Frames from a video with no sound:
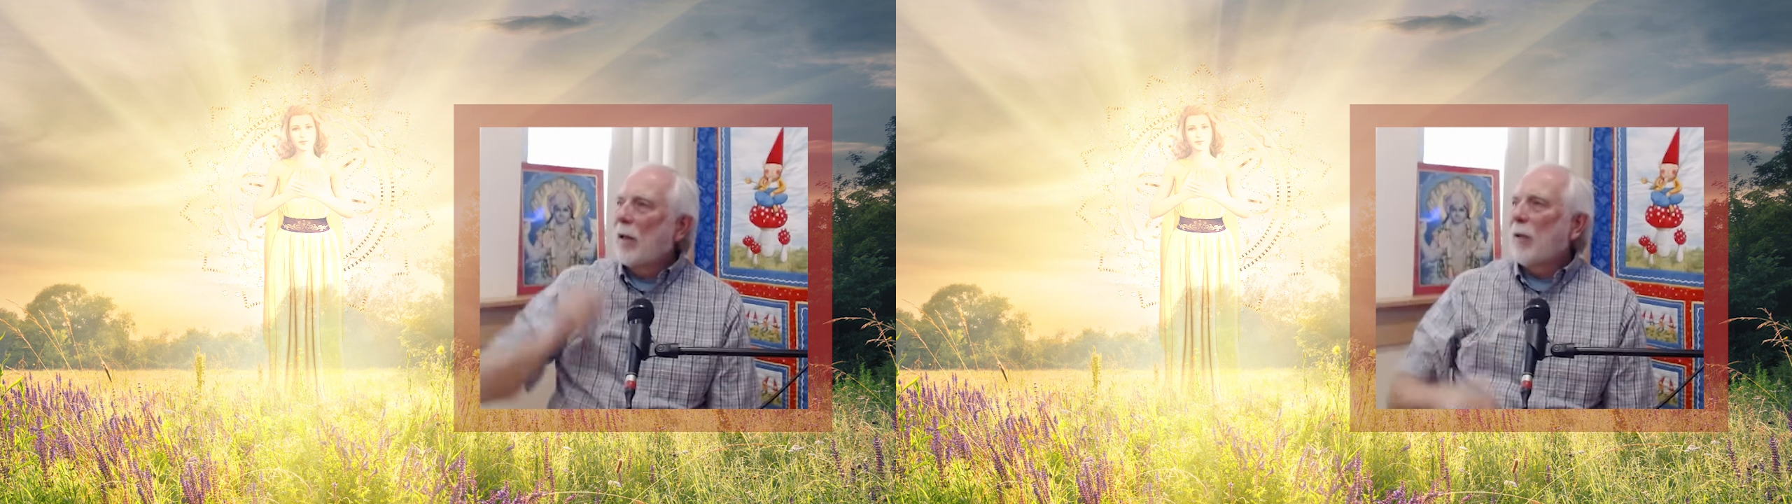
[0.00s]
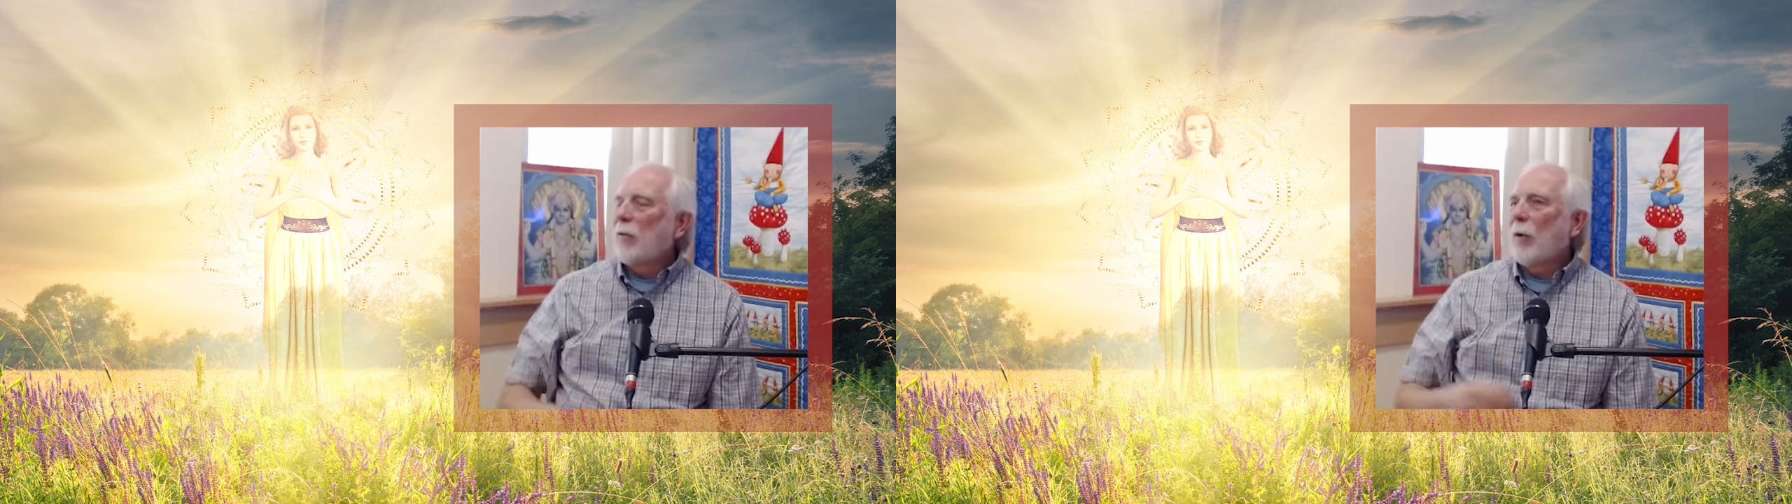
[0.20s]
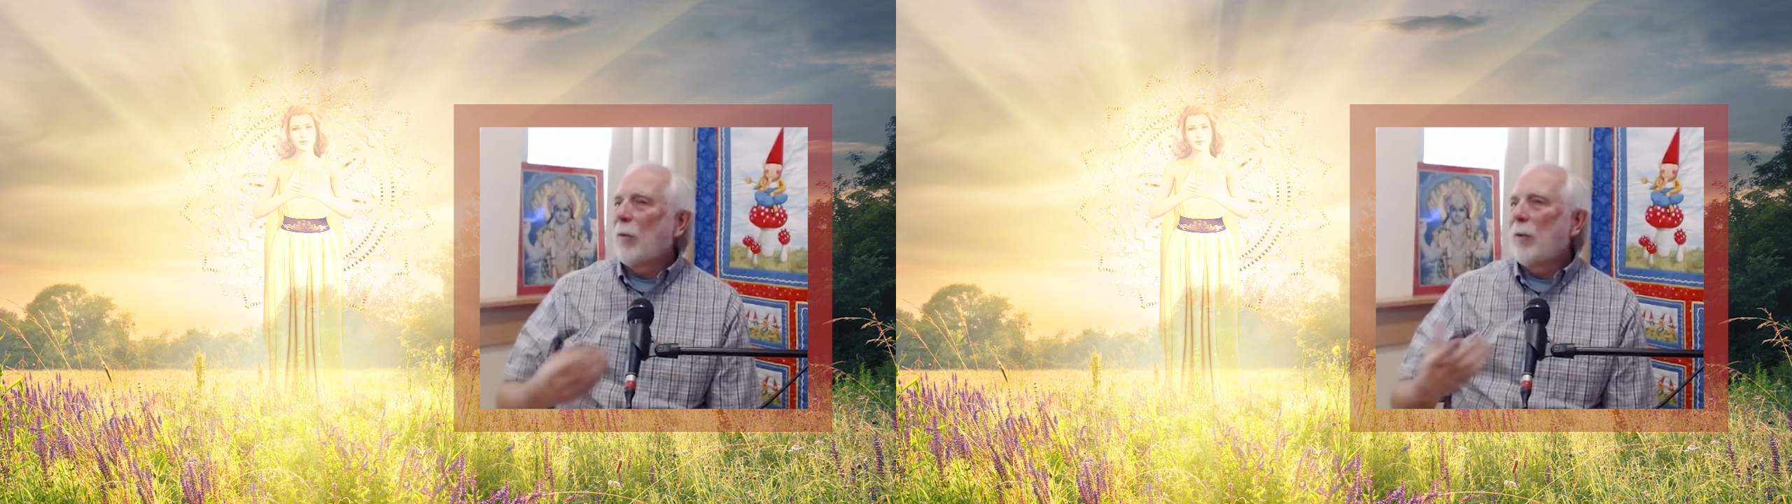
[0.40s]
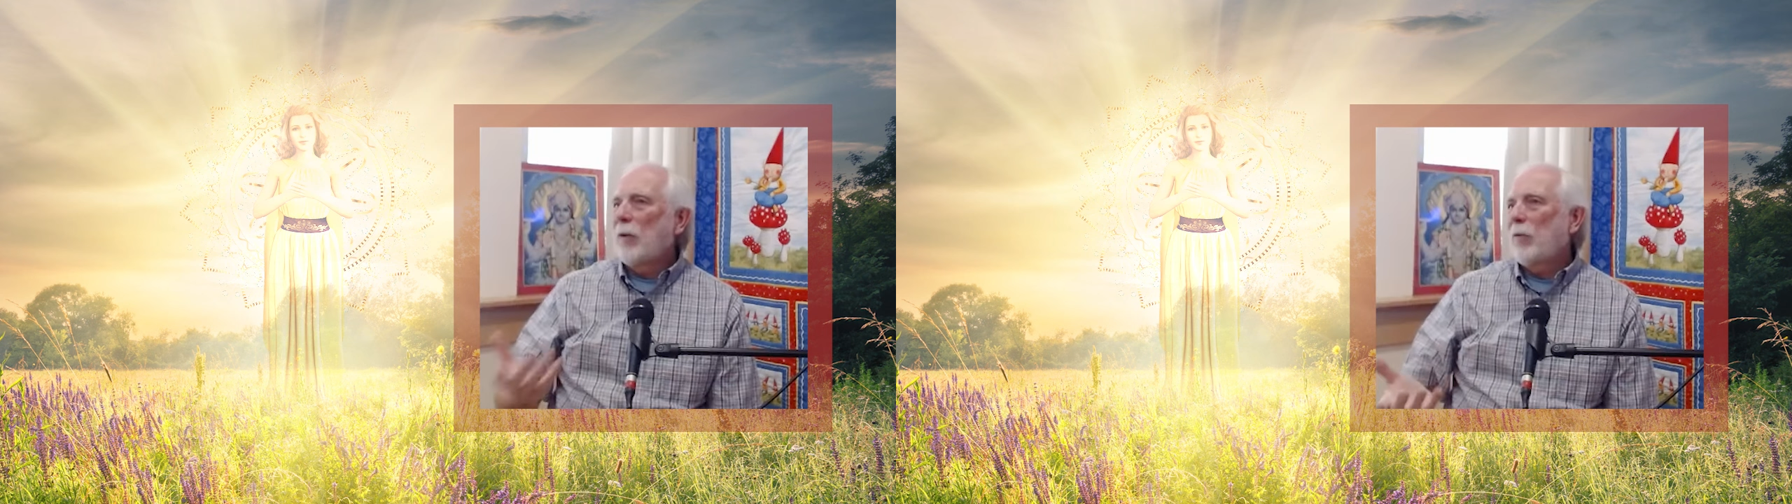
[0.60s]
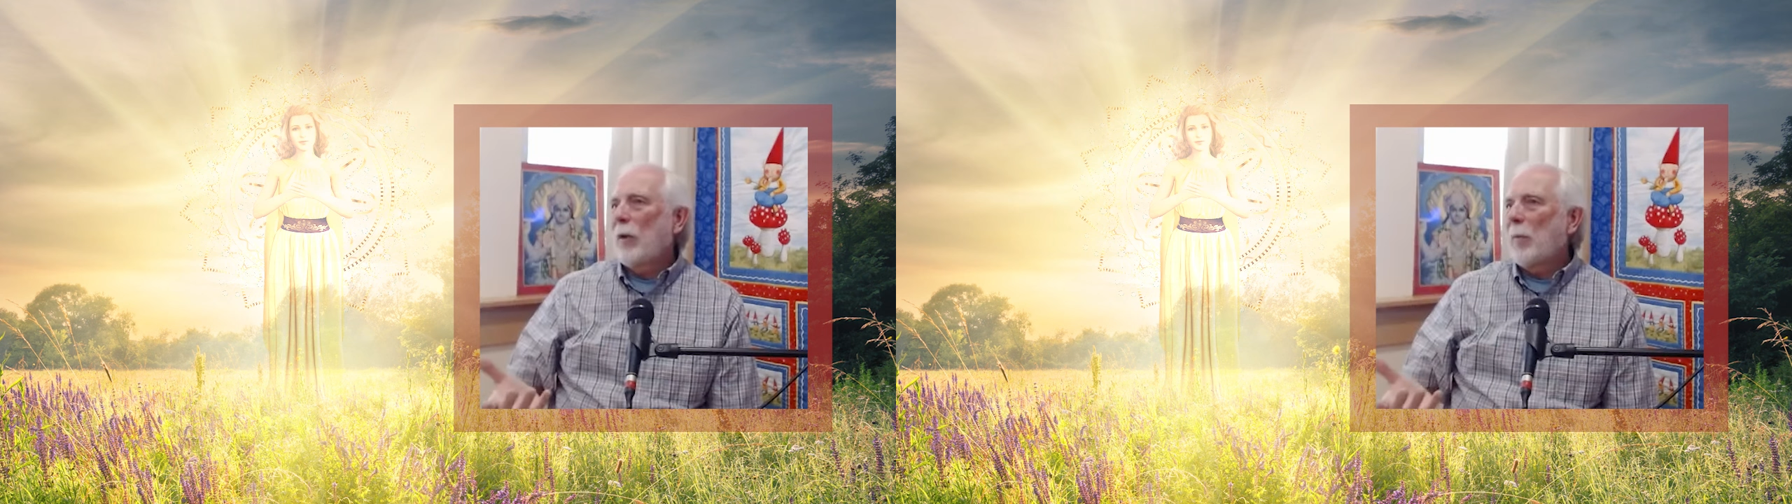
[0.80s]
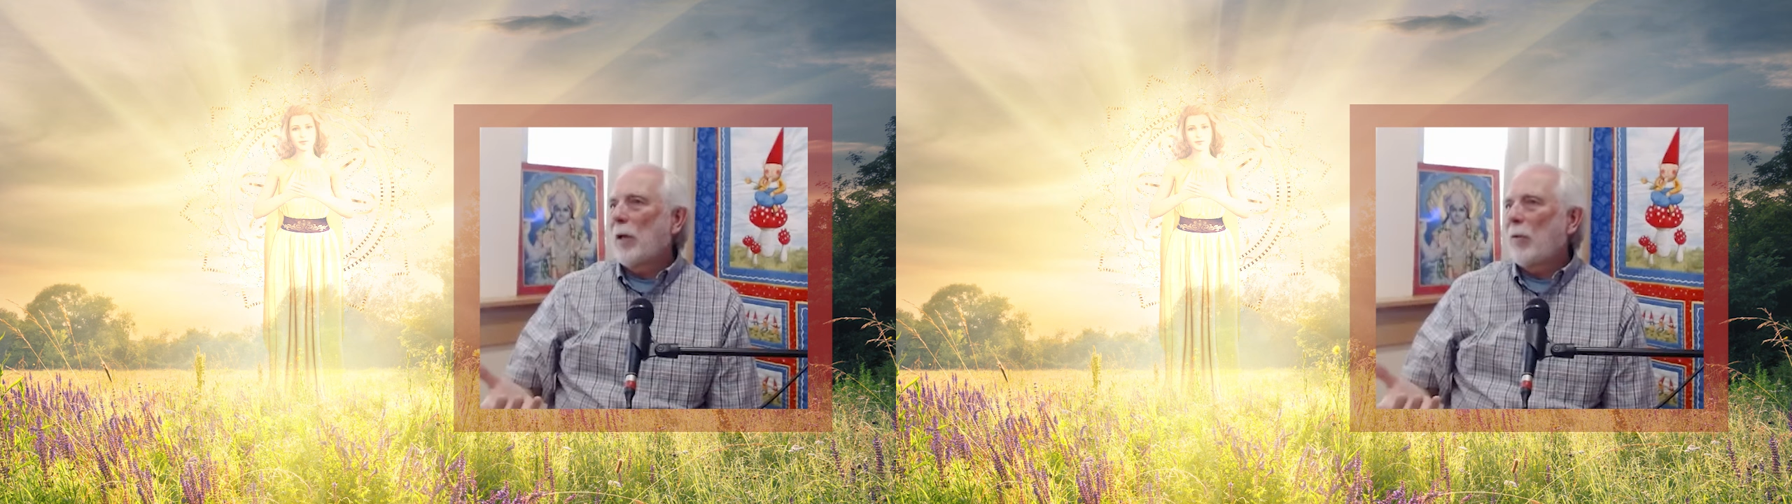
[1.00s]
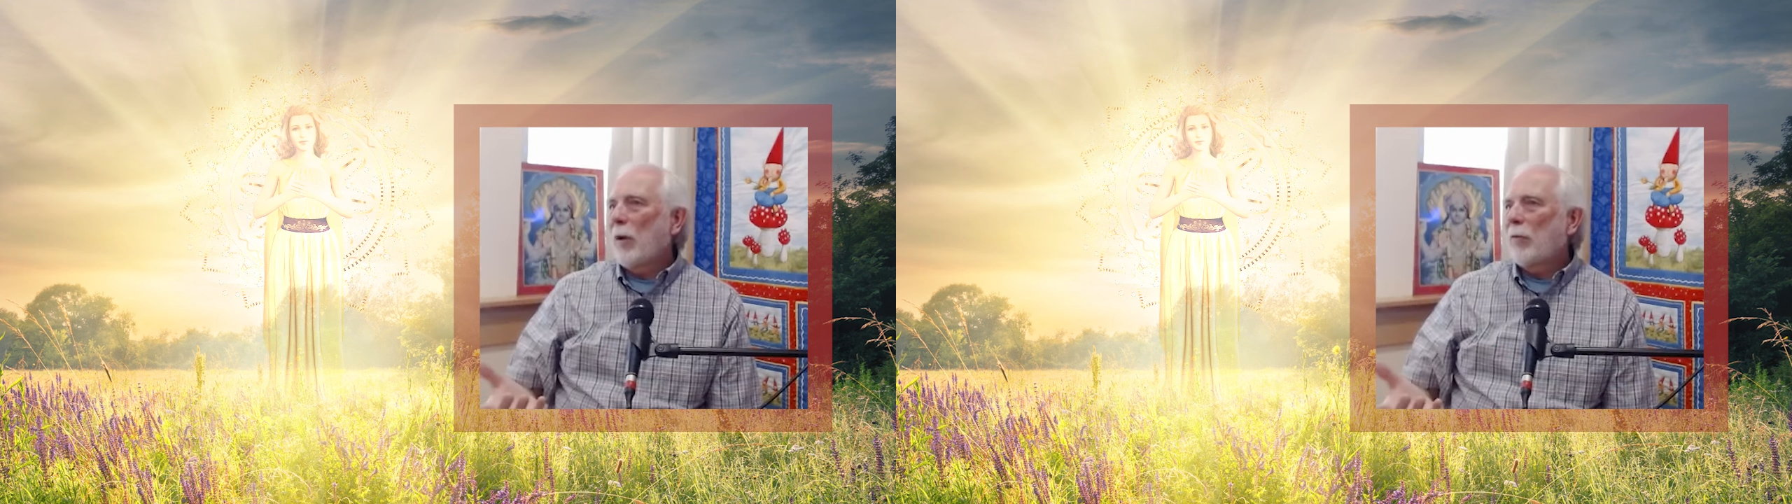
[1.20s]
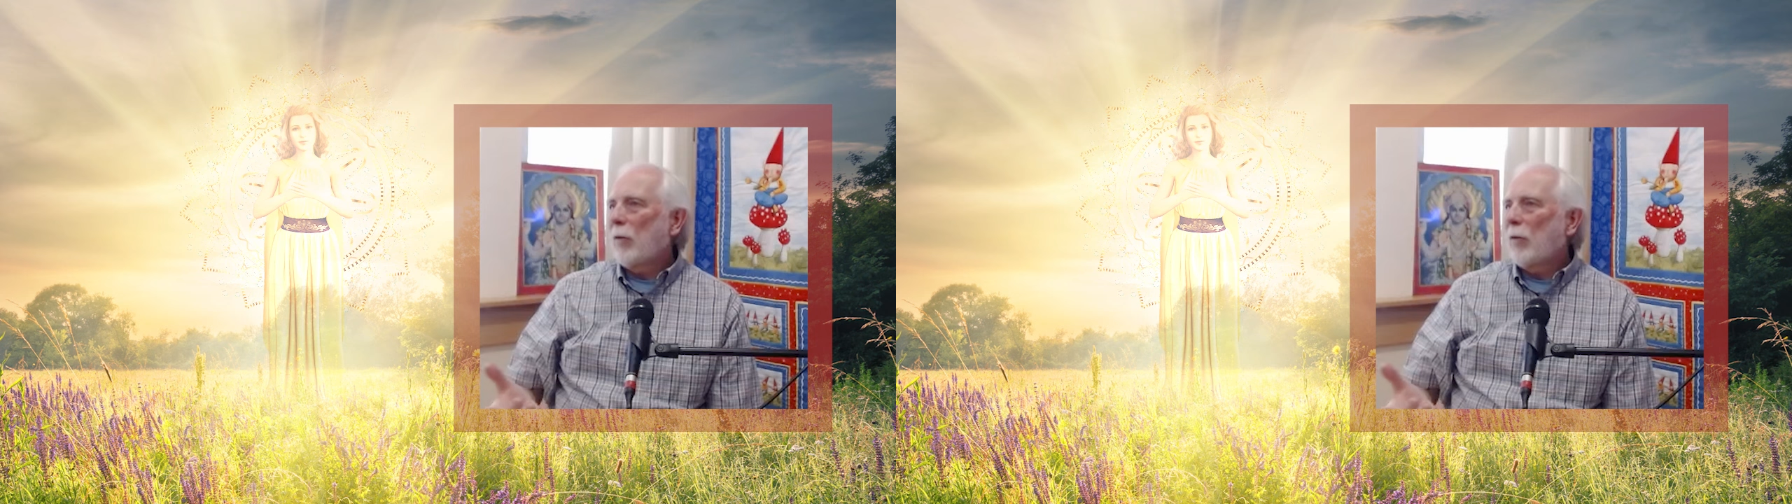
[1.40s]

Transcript: So when you say my Christ